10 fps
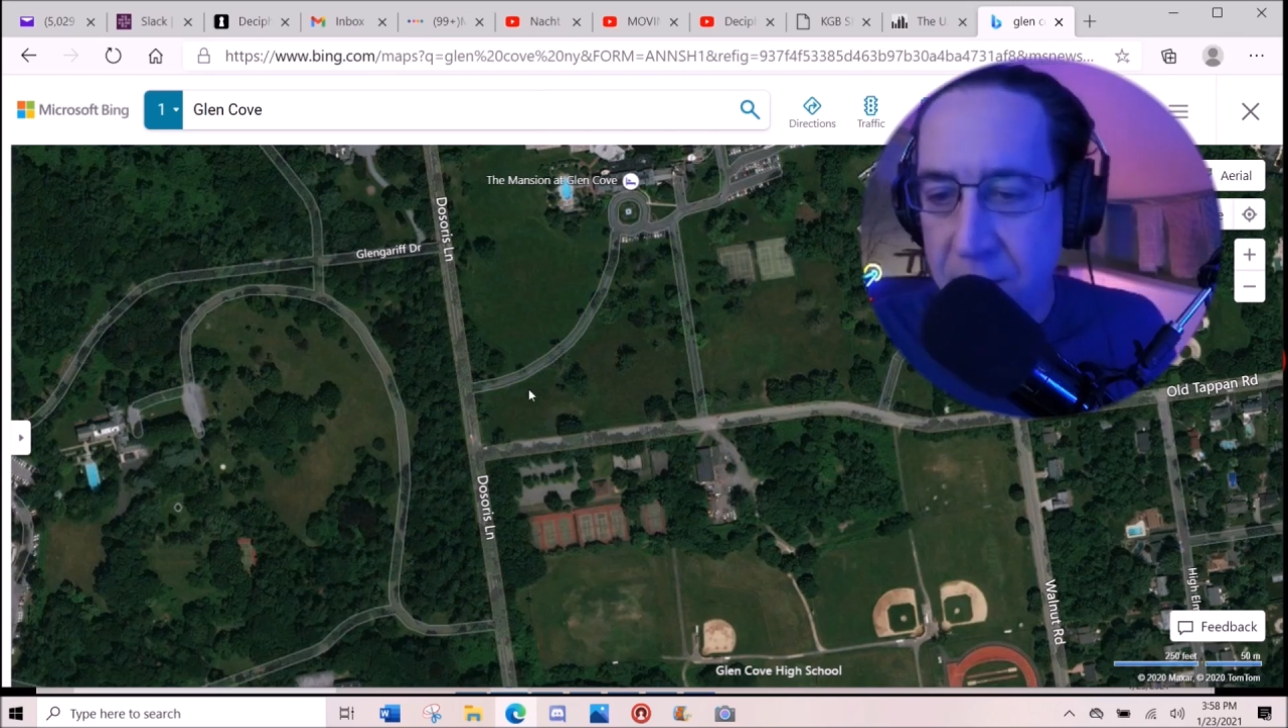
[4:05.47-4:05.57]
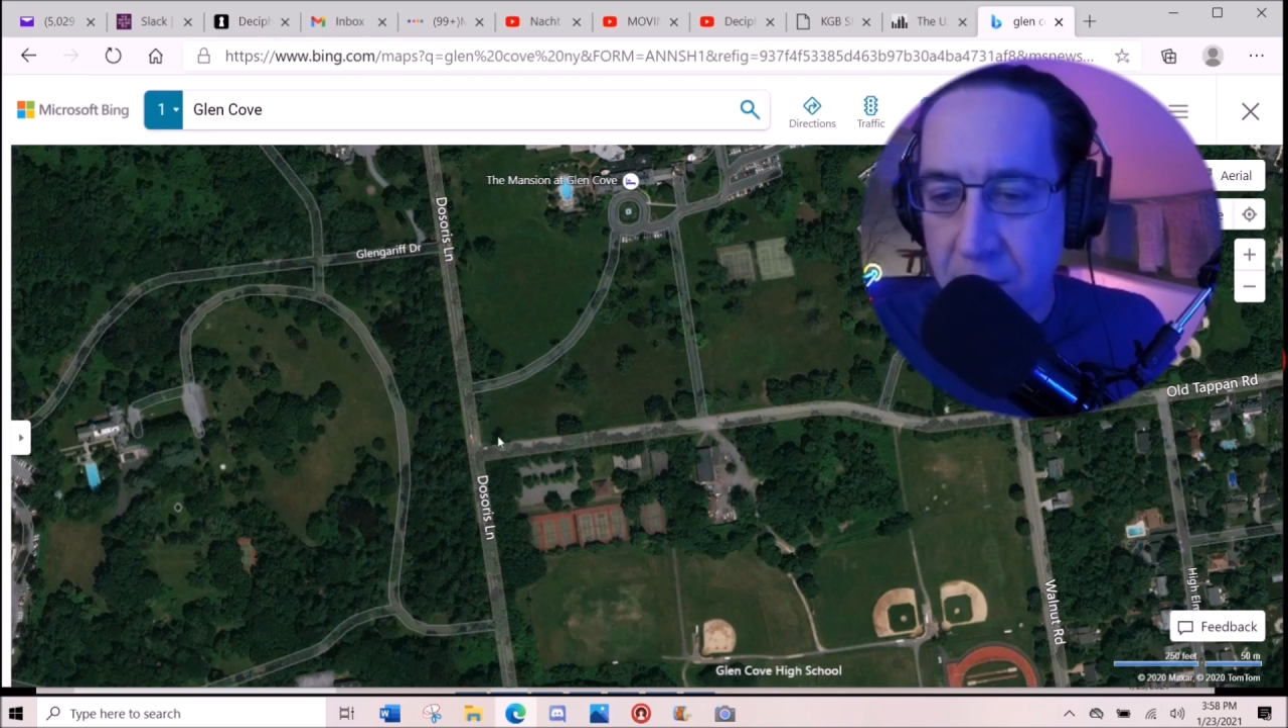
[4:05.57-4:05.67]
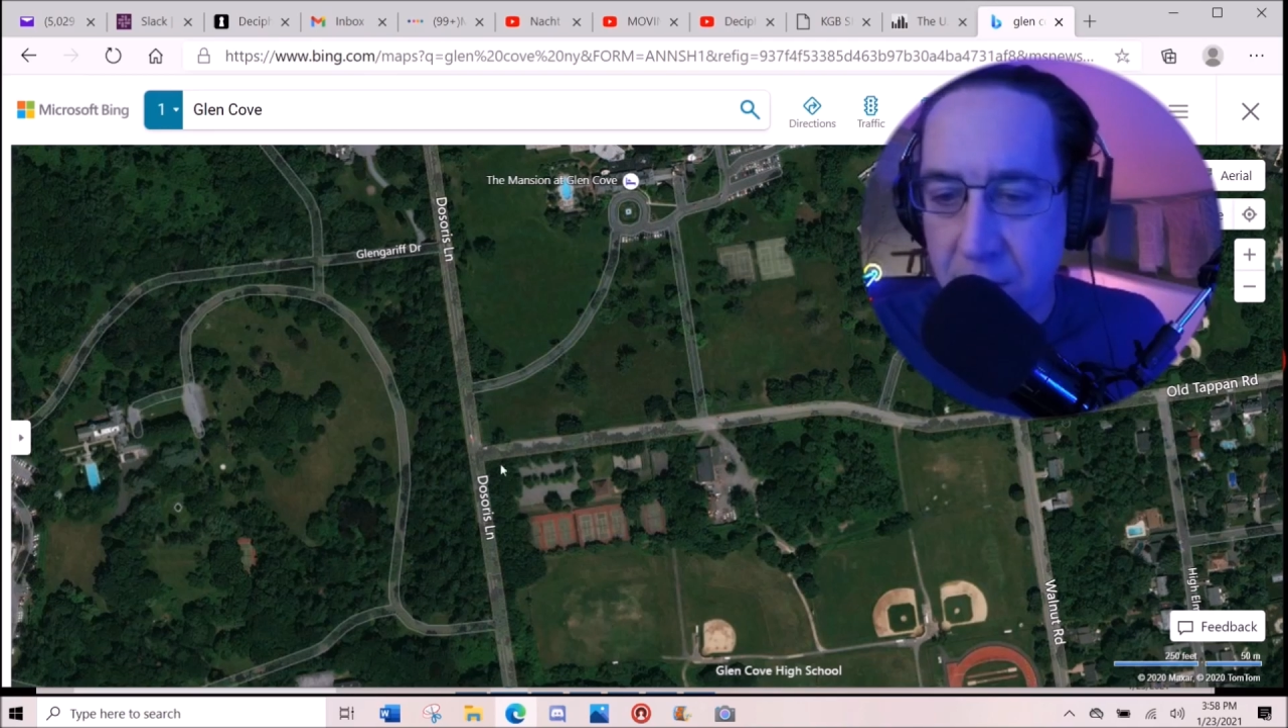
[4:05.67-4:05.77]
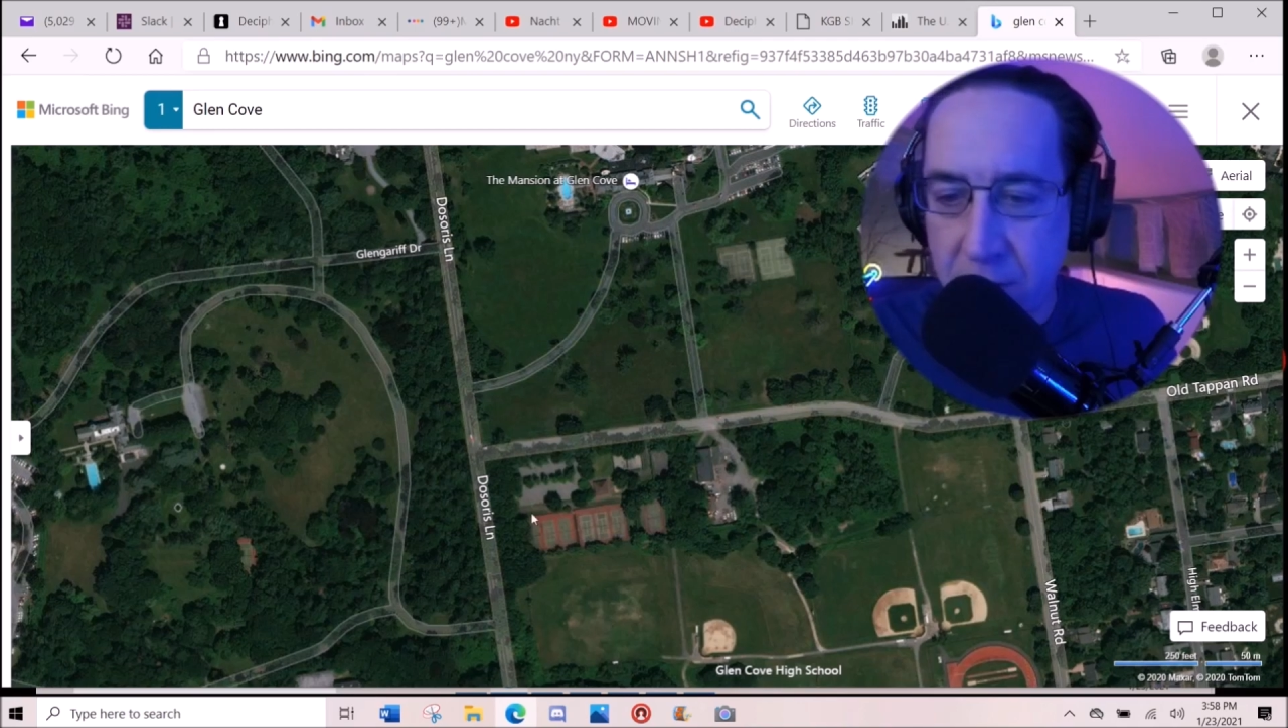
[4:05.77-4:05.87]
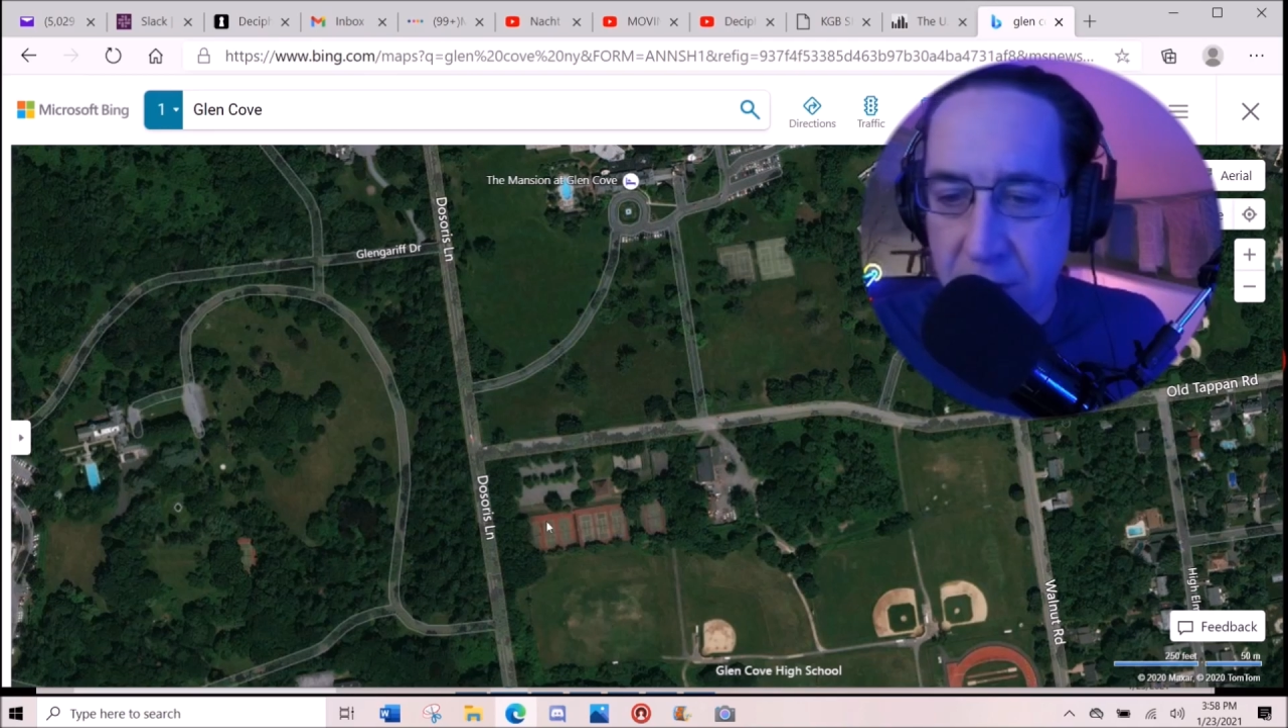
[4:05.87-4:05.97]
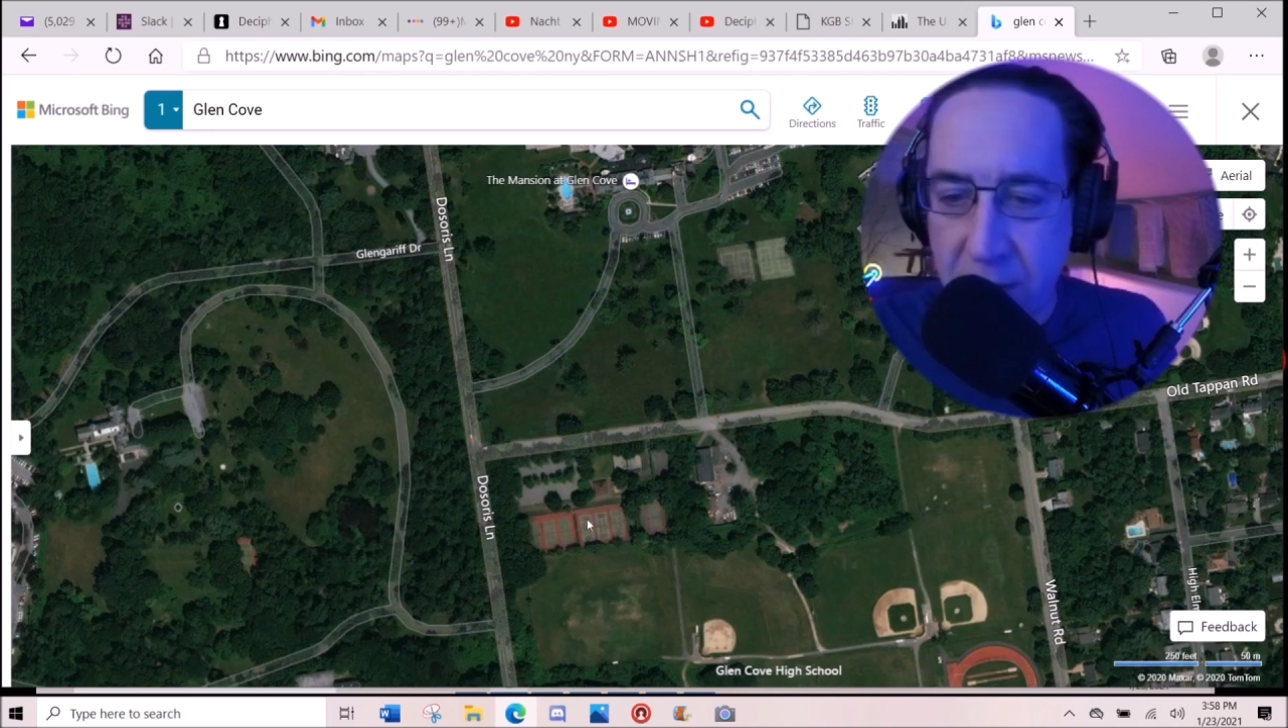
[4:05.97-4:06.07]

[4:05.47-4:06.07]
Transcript: I started